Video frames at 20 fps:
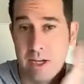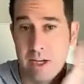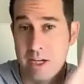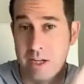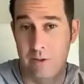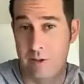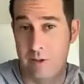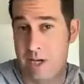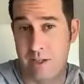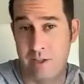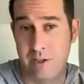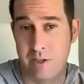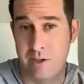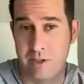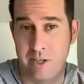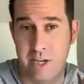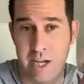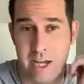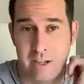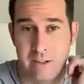Like that's
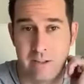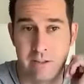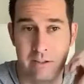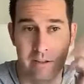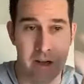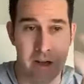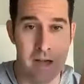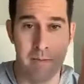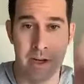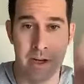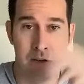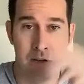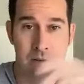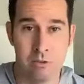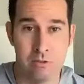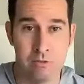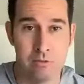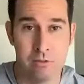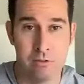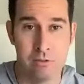their text. Hi,
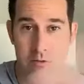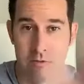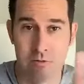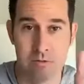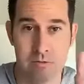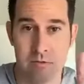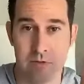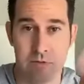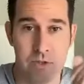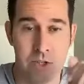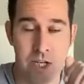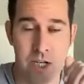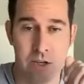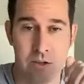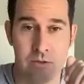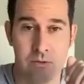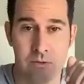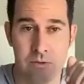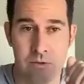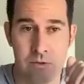Michael. You
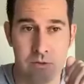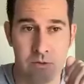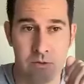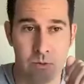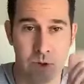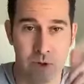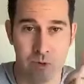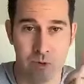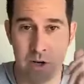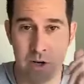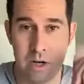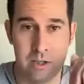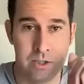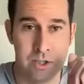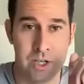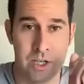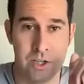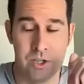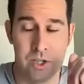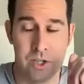know, with regard
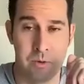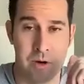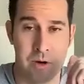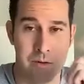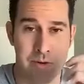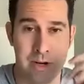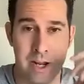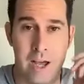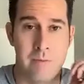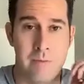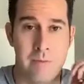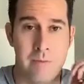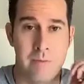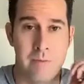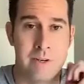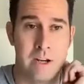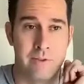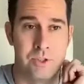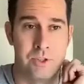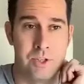to such and such property, how
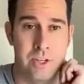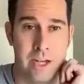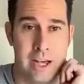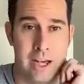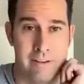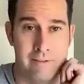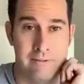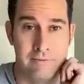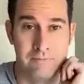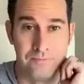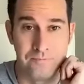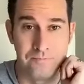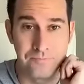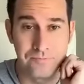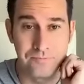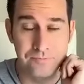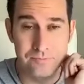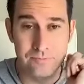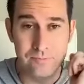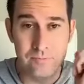many offers do you have?
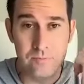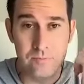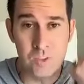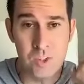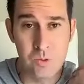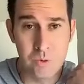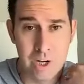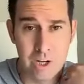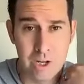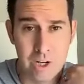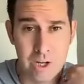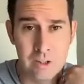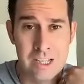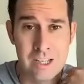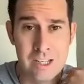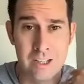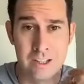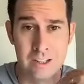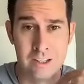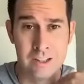
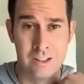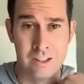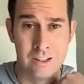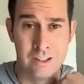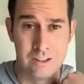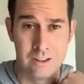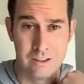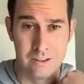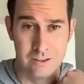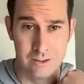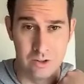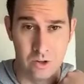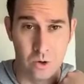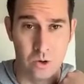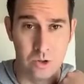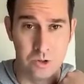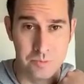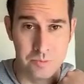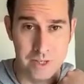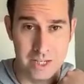Well, the
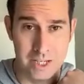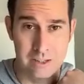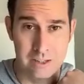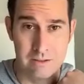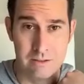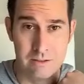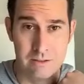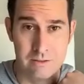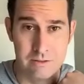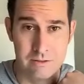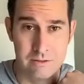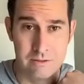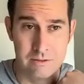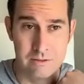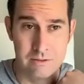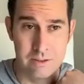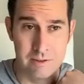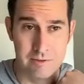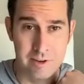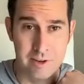old me,
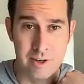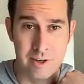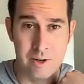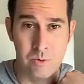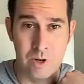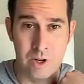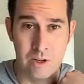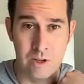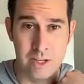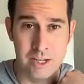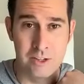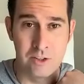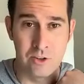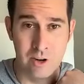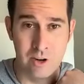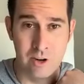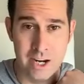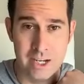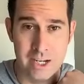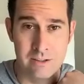the very well
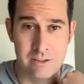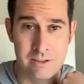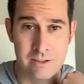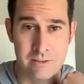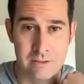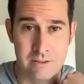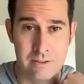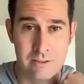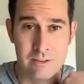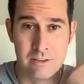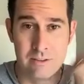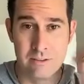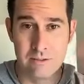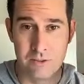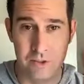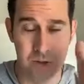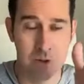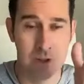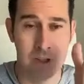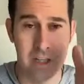ingrained,
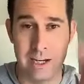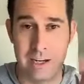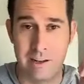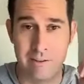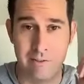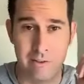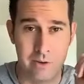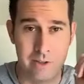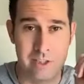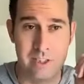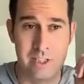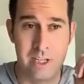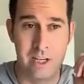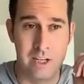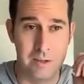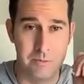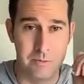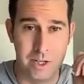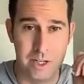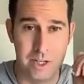do it like I've always
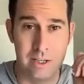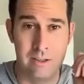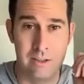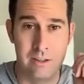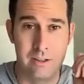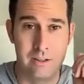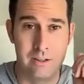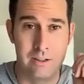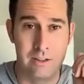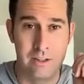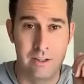done it me.